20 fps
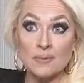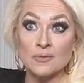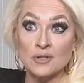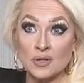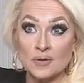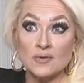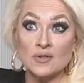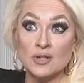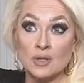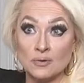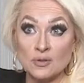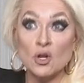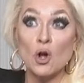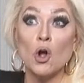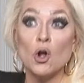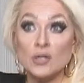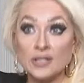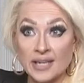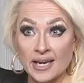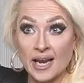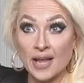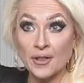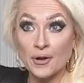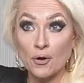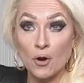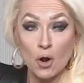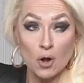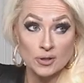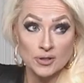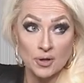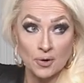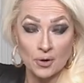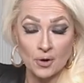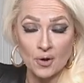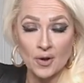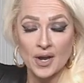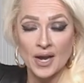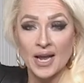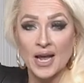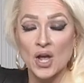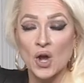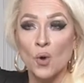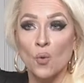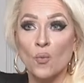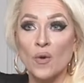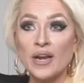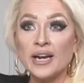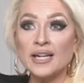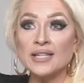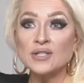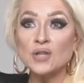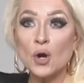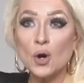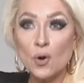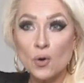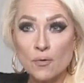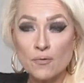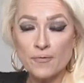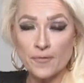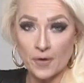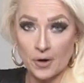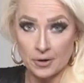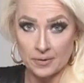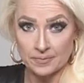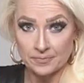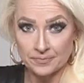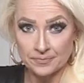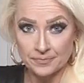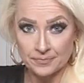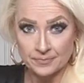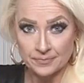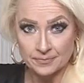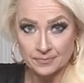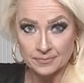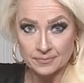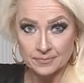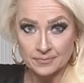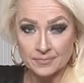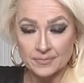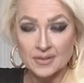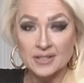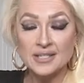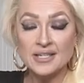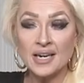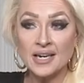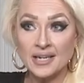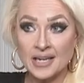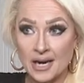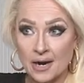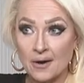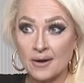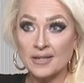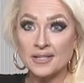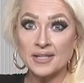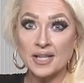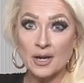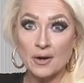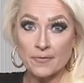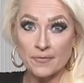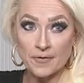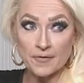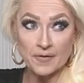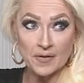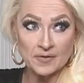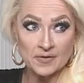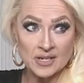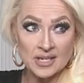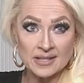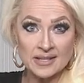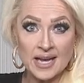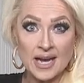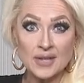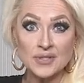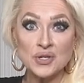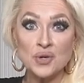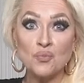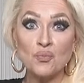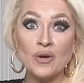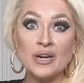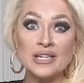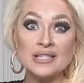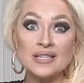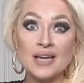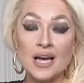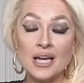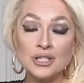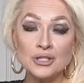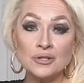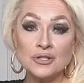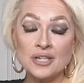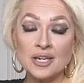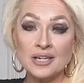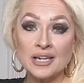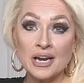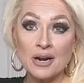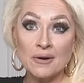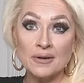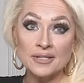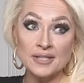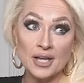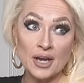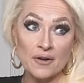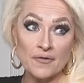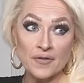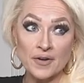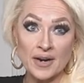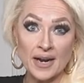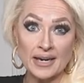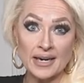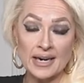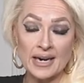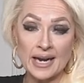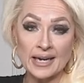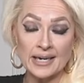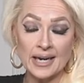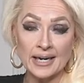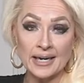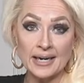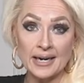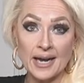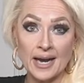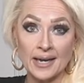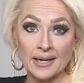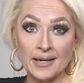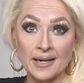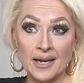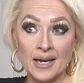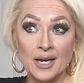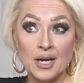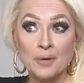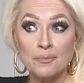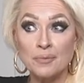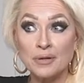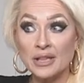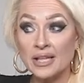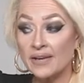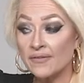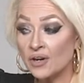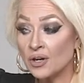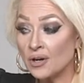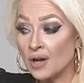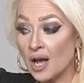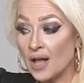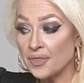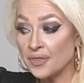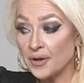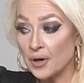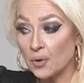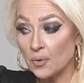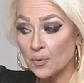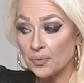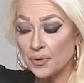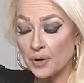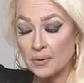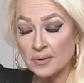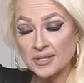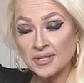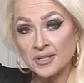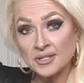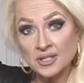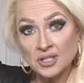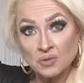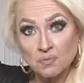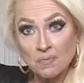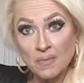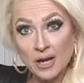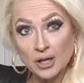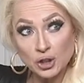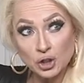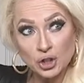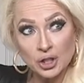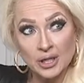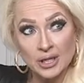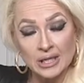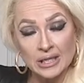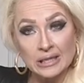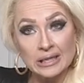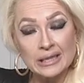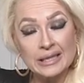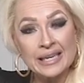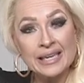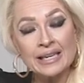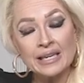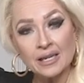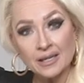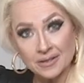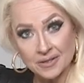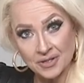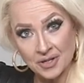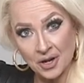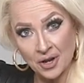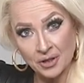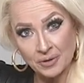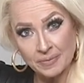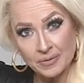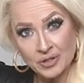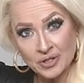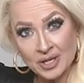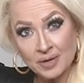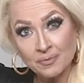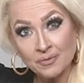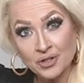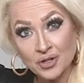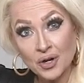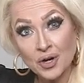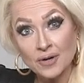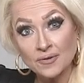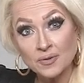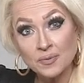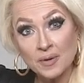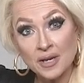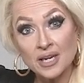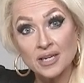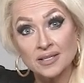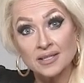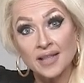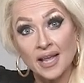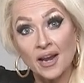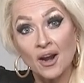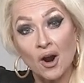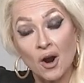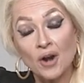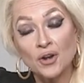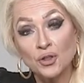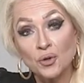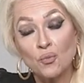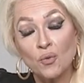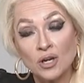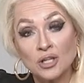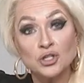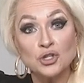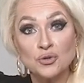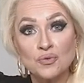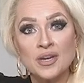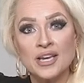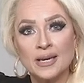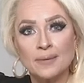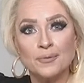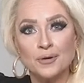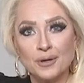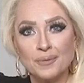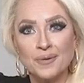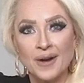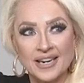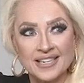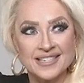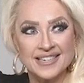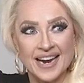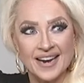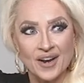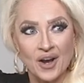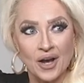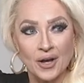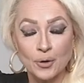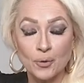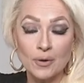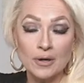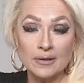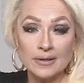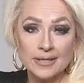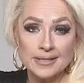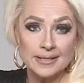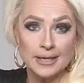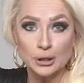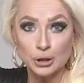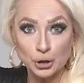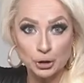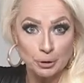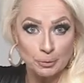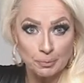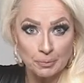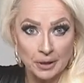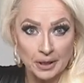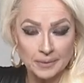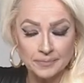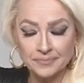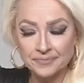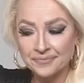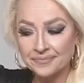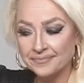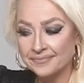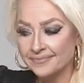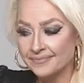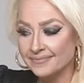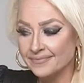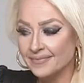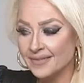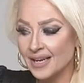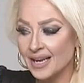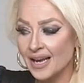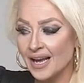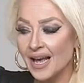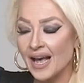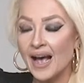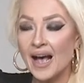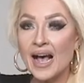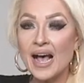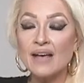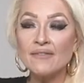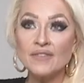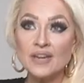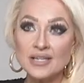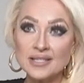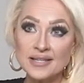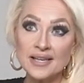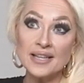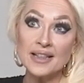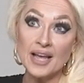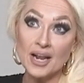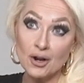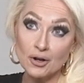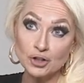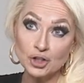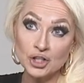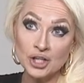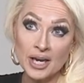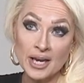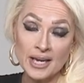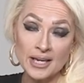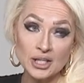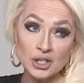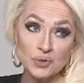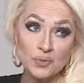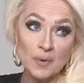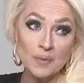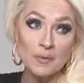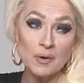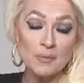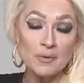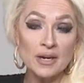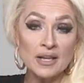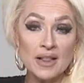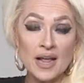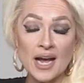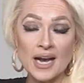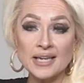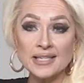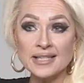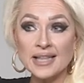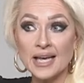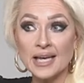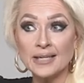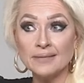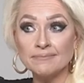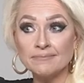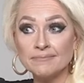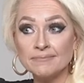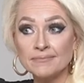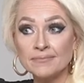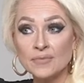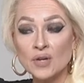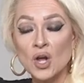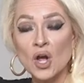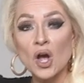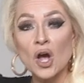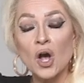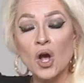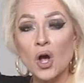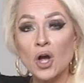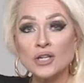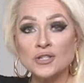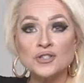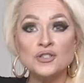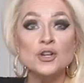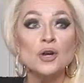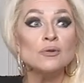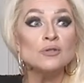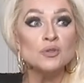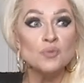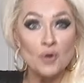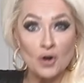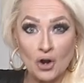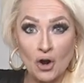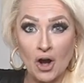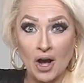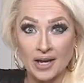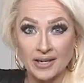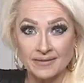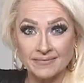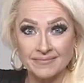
Reserve stones altogether, all total. When it's over ten carats, they go for fifteen thousand. When it's under ten carats, they go for ninety-nine ninety-nine. Believe it or not, there, there isn't as much leniency on the Museum Reserves because they are the ones you can't put a price tag on, or at least I shouldn't be. Obviously, that all changed when we realized that our stones were gone.